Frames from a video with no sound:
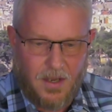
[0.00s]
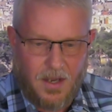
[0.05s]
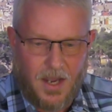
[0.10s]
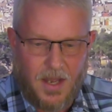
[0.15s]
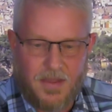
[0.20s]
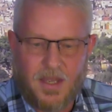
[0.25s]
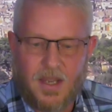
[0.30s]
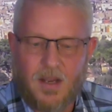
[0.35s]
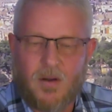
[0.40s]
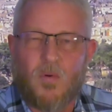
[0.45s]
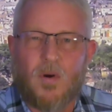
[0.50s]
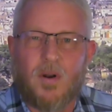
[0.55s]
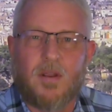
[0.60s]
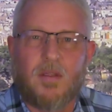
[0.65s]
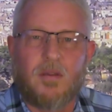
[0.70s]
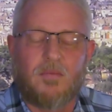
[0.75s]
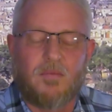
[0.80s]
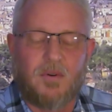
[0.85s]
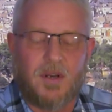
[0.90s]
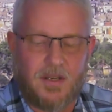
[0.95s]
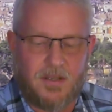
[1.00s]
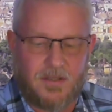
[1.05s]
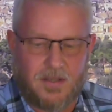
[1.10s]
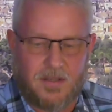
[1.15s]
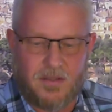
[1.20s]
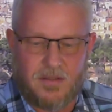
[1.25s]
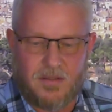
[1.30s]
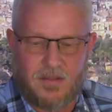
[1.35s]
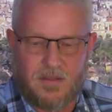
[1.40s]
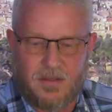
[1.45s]
I think one of the
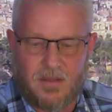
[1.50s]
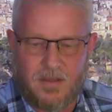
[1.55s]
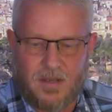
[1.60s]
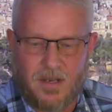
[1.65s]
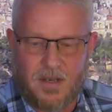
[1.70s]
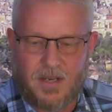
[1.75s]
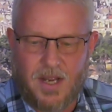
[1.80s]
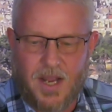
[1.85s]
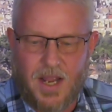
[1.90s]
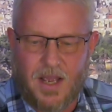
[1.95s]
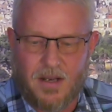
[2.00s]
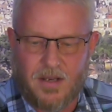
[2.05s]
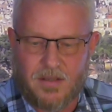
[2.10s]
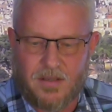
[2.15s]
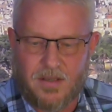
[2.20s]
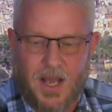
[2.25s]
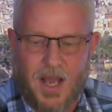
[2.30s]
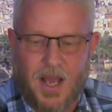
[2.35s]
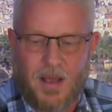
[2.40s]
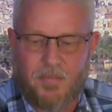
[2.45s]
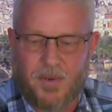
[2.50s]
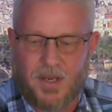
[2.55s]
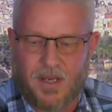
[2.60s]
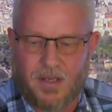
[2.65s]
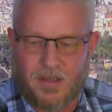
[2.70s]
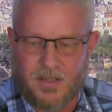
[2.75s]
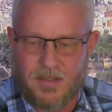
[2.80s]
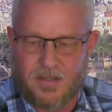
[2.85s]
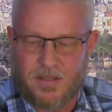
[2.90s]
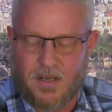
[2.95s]
reasons that Dan is not being
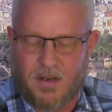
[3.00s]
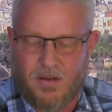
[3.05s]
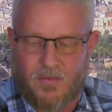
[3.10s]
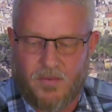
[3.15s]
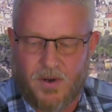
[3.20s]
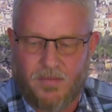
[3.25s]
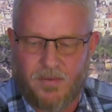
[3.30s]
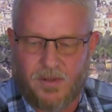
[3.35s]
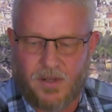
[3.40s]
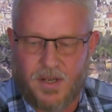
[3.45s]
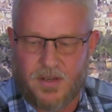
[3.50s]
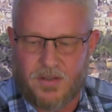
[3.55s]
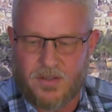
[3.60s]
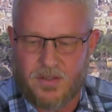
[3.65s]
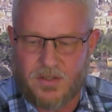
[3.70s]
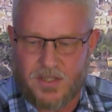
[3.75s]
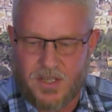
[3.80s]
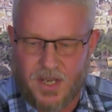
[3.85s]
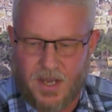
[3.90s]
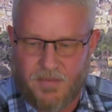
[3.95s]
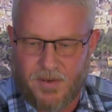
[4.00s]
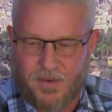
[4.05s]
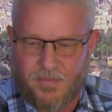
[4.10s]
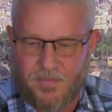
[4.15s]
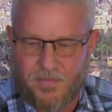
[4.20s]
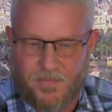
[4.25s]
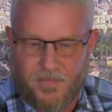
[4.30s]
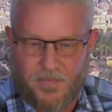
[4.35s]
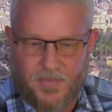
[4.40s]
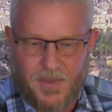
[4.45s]
listed in Revelation
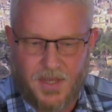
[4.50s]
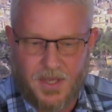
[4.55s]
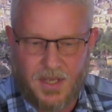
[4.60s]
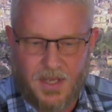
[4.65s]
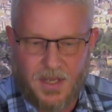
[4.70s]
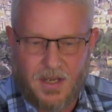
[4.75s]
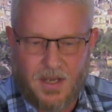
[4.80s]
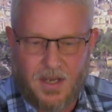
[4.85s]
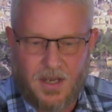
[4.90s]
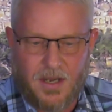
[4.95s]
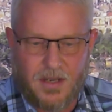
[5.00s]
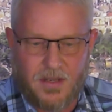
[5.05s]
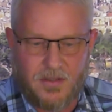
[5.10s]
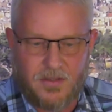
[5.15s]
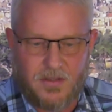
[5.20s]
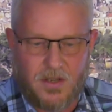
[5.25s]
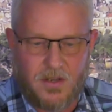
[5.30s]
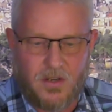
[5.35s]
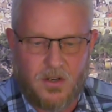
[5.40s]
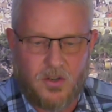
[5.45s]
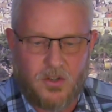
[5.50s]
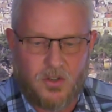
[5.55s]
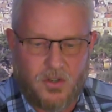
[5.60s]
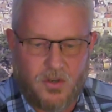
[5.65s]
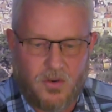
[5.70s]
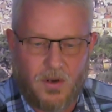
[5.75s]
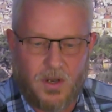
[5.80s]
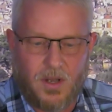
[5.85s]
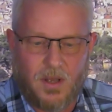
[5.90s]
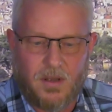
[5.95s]
7 is that
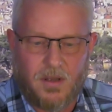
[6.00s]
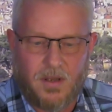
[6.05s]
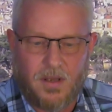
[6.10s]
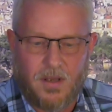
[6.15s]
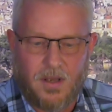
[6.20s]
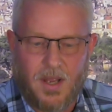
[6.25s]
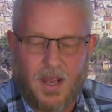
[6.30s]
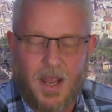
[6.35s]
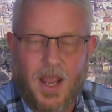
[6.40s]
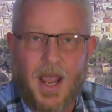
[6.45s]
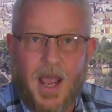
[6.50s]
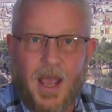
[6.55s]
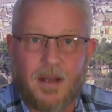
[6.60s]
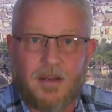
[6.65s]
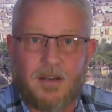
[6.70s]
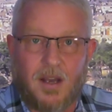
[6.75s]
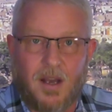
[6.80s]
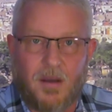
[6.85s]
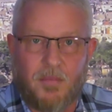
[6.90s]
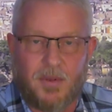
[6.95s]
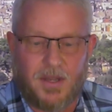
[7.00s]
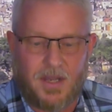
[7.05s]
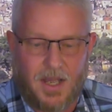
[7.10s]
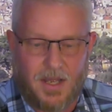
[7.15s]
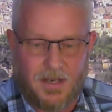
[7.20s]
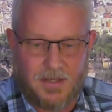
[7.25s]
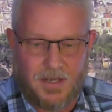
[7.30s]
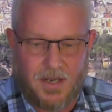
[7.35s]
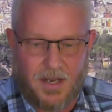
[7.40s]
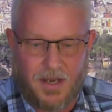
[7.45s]
Yeshua had come at
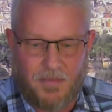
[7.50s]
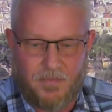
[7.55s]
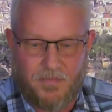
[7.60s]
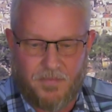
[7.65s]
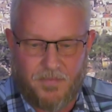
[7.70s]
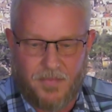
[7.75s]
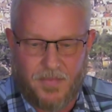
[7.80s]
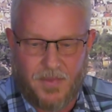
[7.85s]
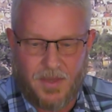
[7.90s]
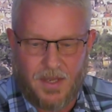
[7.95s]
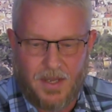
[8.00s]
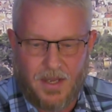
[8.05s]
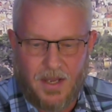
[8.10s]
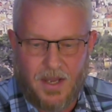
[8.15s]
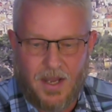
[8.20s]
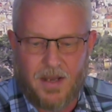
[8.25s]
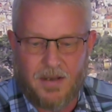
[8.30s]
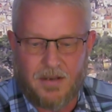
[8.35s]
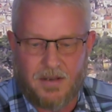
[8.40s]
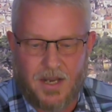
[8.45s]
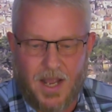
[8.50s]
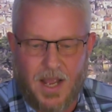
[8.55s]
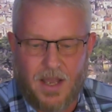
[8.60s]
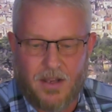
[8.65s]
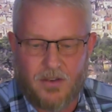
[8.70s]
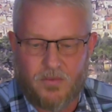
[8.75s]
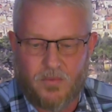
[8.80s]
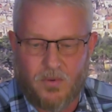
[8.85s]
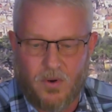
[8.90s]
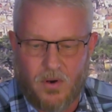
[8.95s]
that time, and
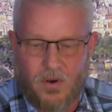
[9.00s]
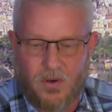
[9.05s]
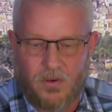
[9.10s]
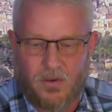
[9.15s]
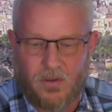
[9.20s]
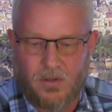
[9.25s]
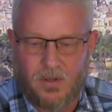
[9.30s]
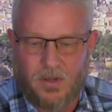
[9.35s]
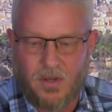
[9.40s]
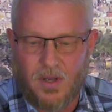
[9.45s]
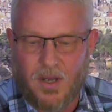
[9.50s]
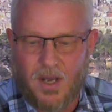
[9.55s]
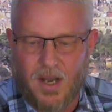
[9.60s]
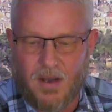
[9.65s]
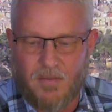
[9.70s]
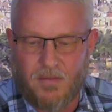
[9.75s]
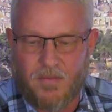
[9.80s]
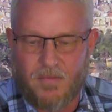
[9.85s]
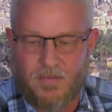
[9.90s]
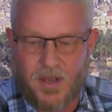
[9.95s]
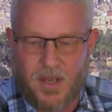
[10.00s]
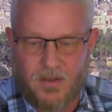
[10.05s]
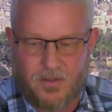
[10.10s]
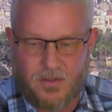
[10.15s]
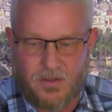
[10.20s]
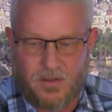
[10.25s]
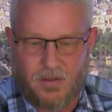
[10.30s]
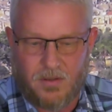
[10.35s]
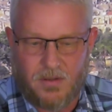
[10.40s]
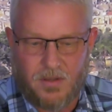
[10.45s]
Dan's role of
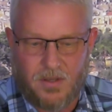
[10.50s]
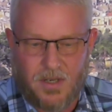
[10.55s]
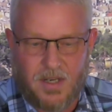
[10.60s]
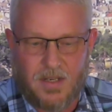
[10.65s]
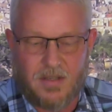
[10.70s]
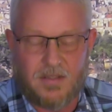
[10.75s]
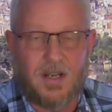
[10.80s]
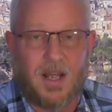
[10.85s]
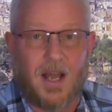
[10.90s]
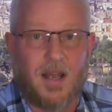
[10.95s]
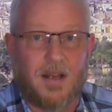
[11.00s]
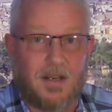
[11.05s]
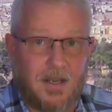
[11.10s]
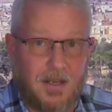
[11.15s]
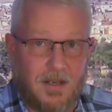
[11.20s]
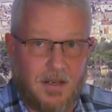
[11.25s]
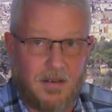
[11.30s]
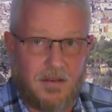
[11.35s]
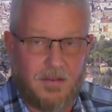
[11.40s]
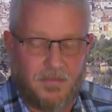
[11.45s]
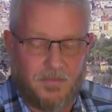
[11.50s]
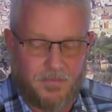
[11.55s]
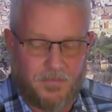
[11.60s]
avenger is not needed.